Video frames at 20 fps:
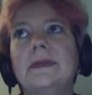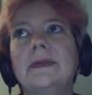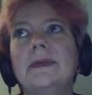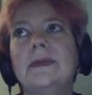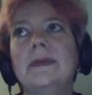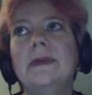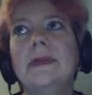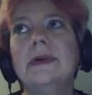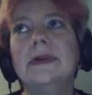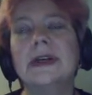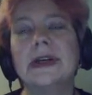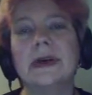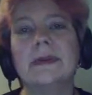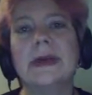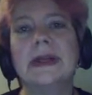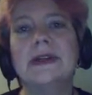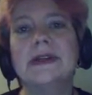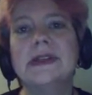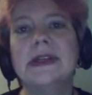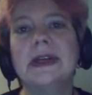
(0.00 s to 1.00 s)
we were talking
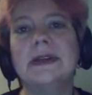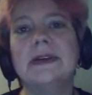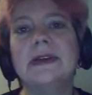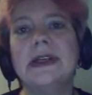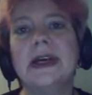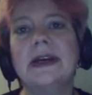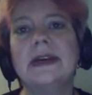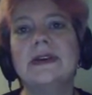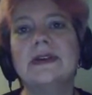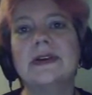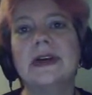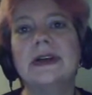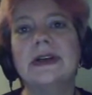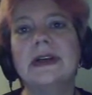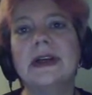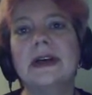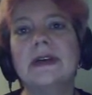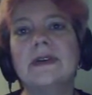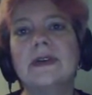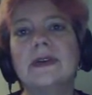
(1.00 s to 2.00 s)
about this the other day and trying to
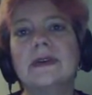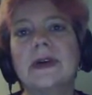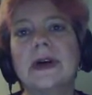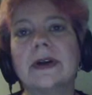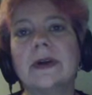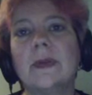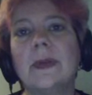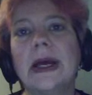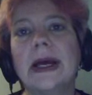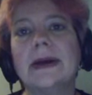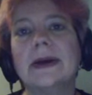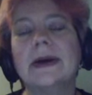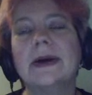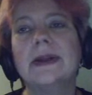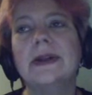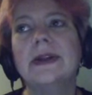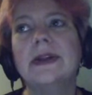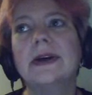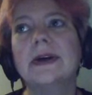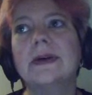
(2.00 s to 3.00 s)
kind of throttle back
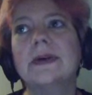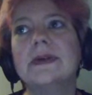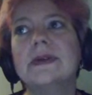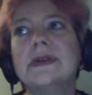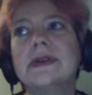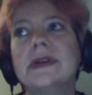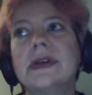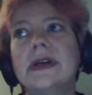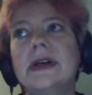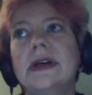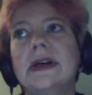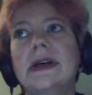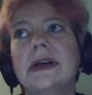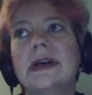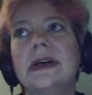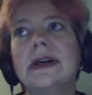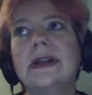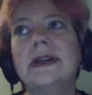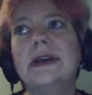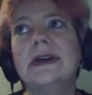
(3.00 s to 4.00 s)
on those.
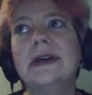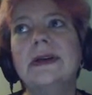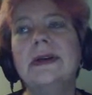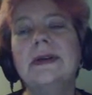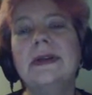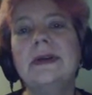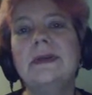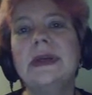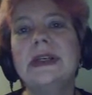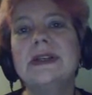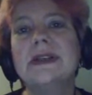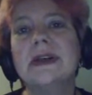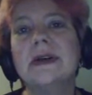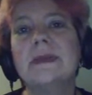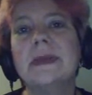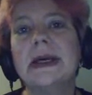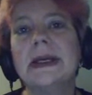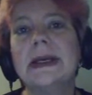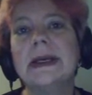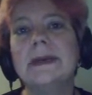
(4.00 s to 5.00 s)
There can only be so
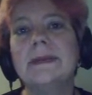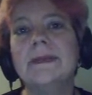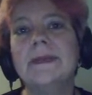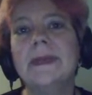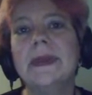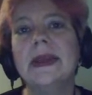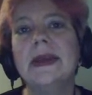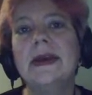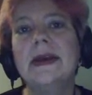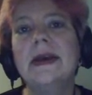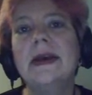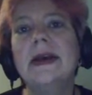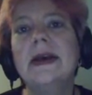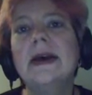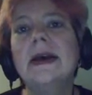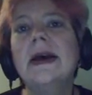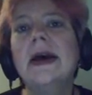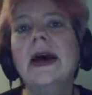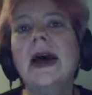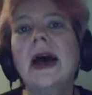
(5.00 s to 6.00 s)
many.
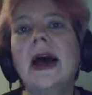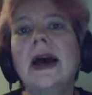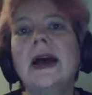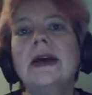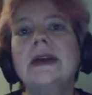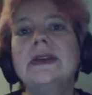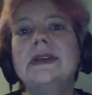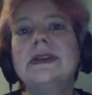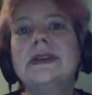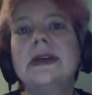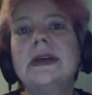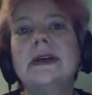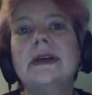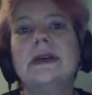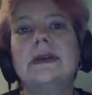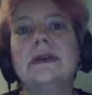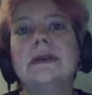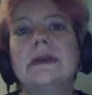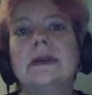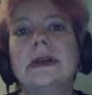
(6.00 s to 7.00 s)

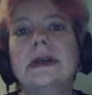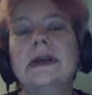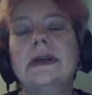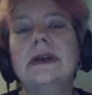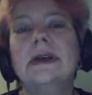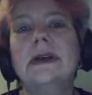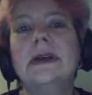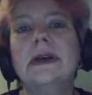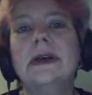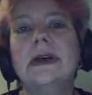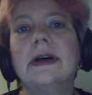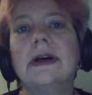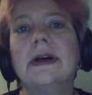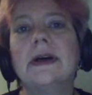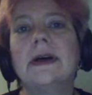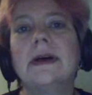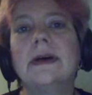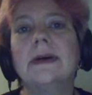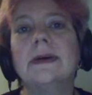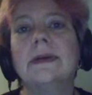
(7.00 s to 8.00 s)
So
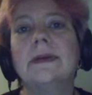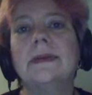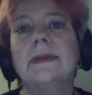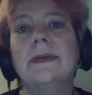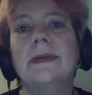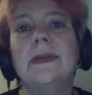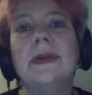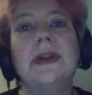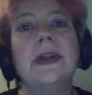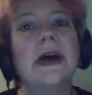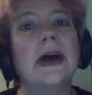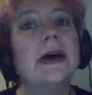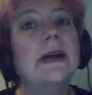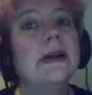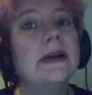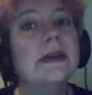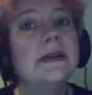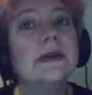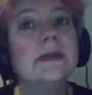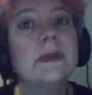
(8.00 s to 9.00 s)
that
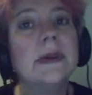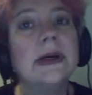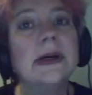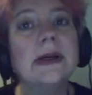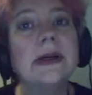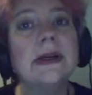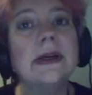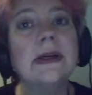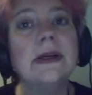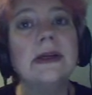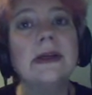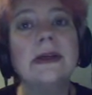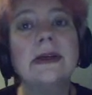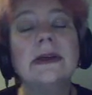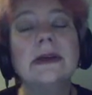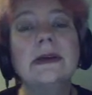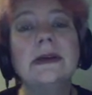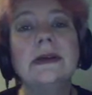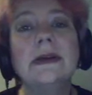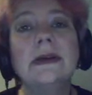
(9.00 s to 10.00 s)
is my
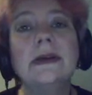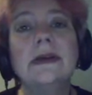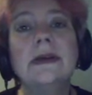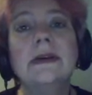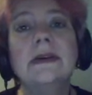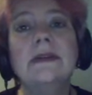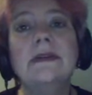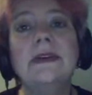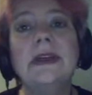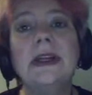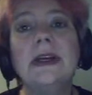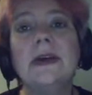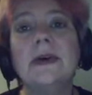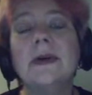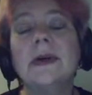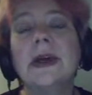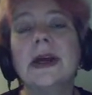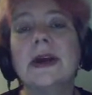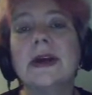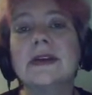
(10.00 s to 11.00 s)
video
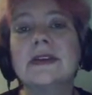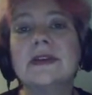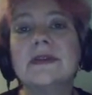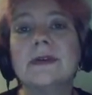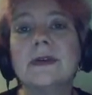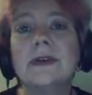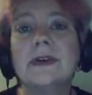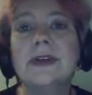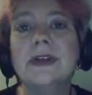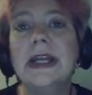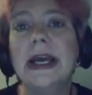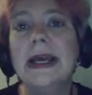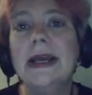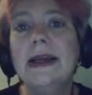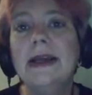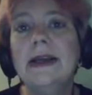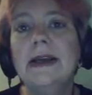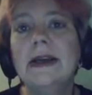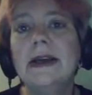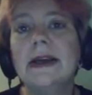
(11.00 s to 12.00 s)
cast for today,
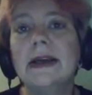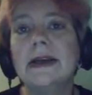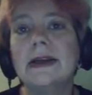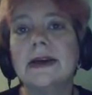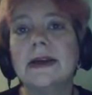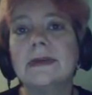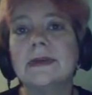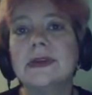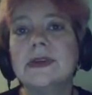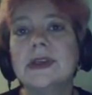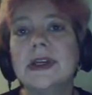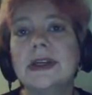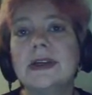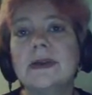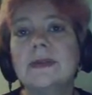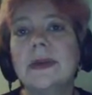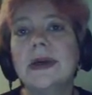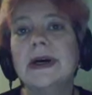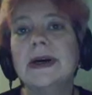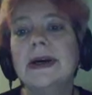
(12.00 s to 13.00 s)
and I will say
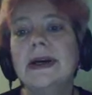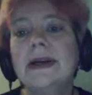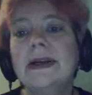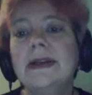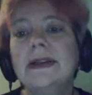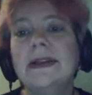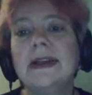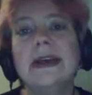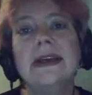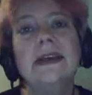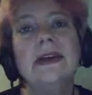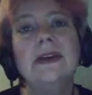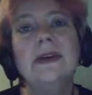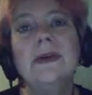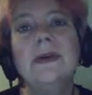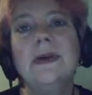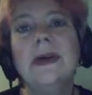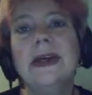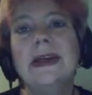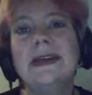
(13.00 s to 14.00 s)
goodbye. Thank you,
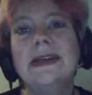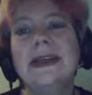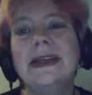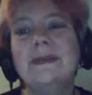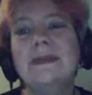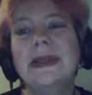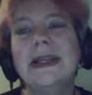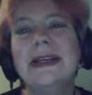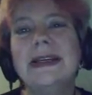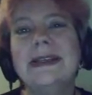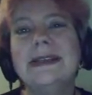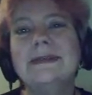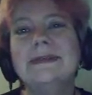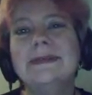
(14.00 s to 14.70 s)
and keep playing.